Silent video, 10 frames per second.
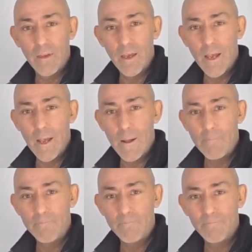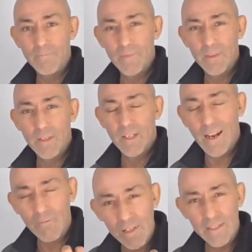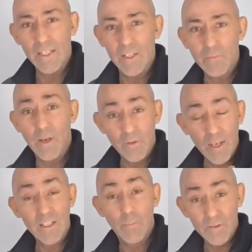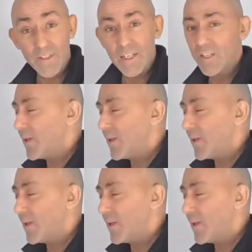you can't really teach, but if you get spontaneous